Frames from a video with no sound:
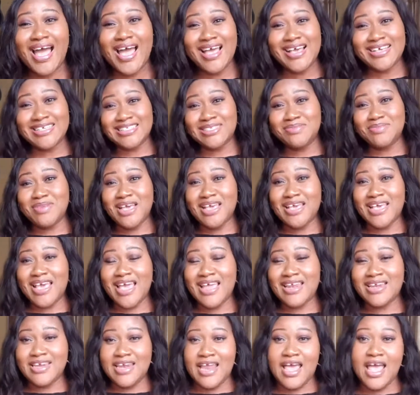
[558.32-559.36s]
it's me
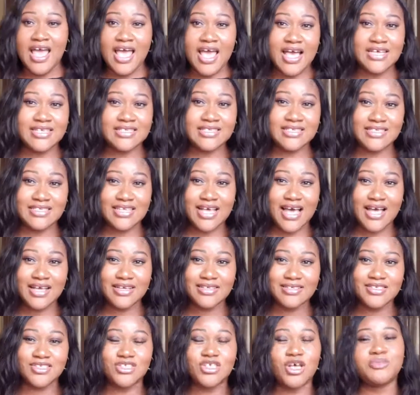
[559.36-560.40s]
again, Nez.
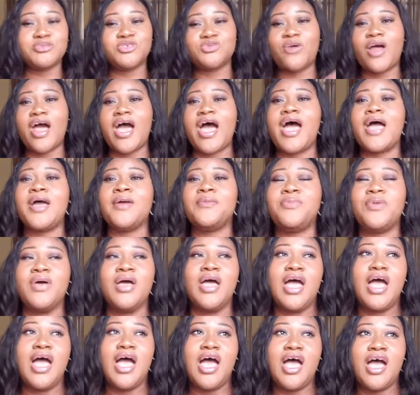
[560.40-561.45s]
Subscribe
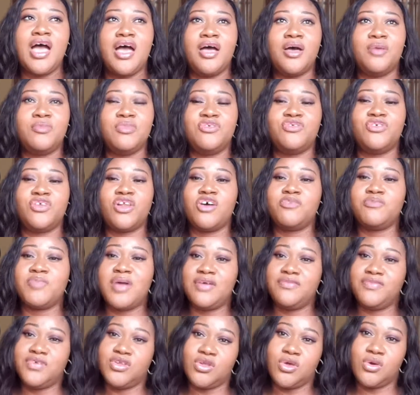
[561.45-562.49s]
if you love my
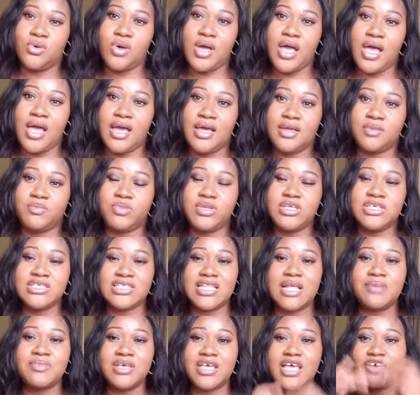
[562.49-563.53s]
video, and please
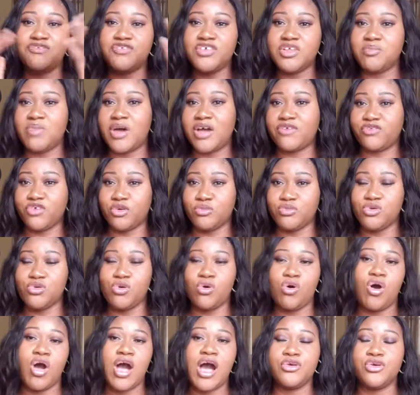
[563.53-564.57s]
let me get feedback from you
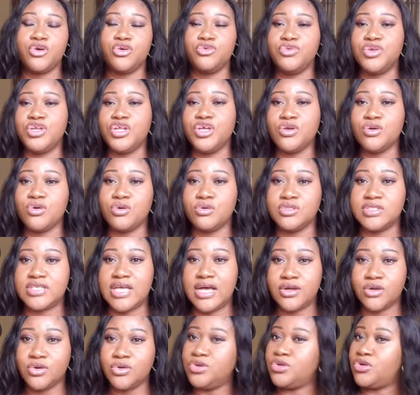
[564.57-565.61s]
on how your reading goals
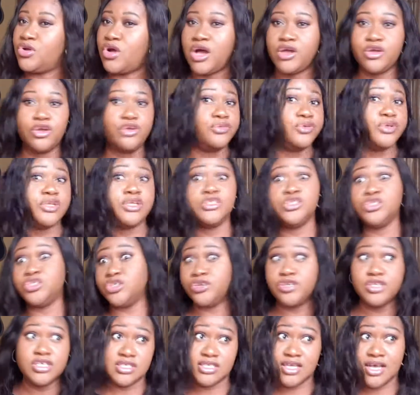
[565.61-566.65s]
are going or how your reading
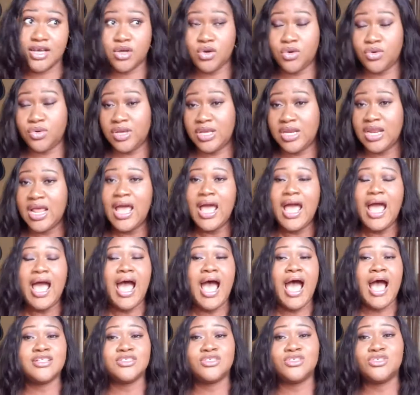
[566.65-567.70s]
journeys are going,
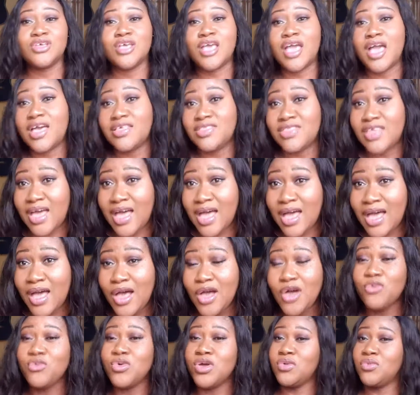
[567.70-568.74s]
and together
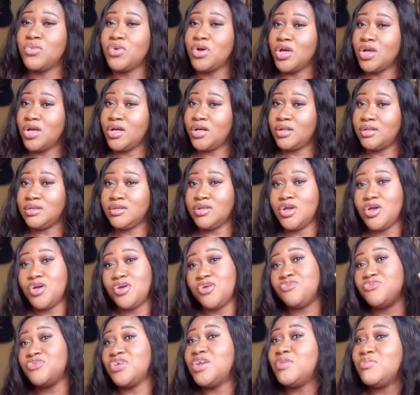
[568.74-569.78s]
we will
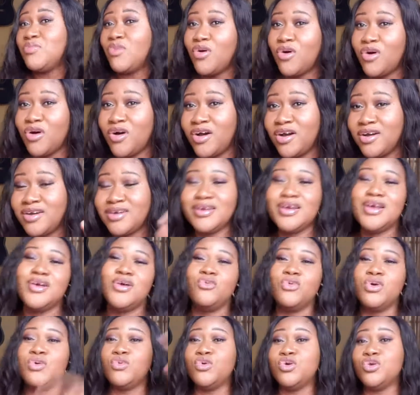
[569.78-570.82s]
read more,
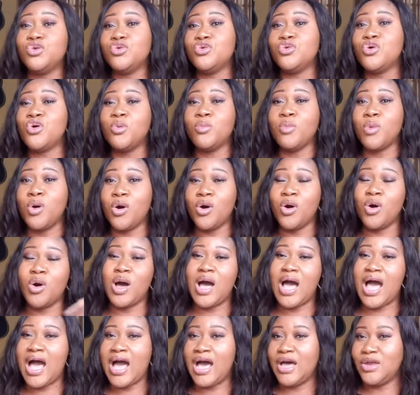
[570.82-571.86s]
we would know
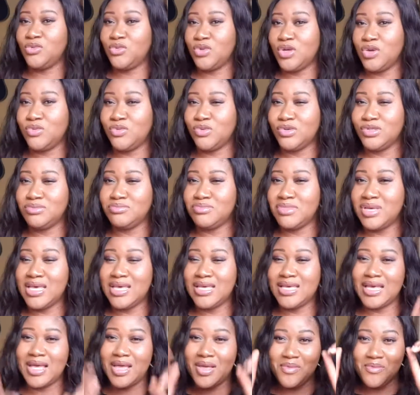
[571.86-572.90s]
more, and we would
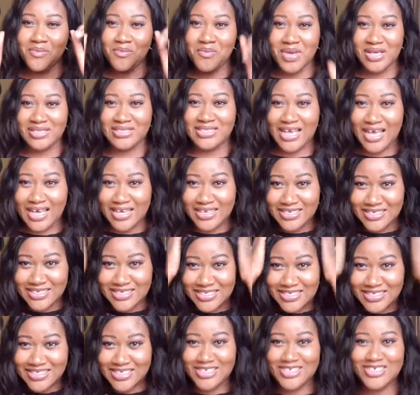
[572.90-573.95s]
make better
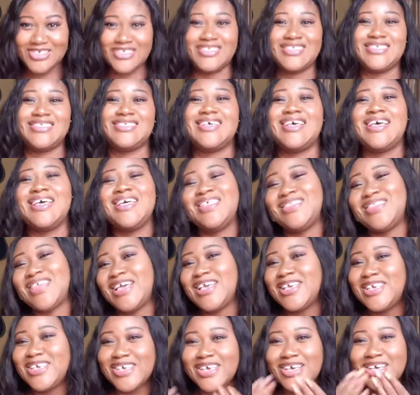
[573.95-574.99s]
decisions.
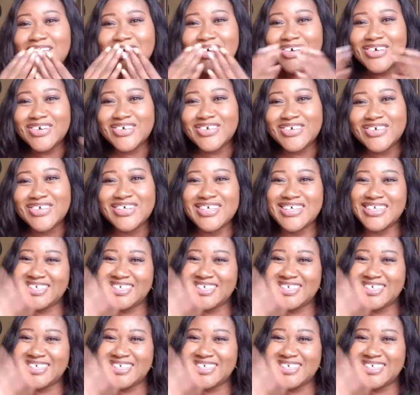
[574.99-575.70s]
Thank you.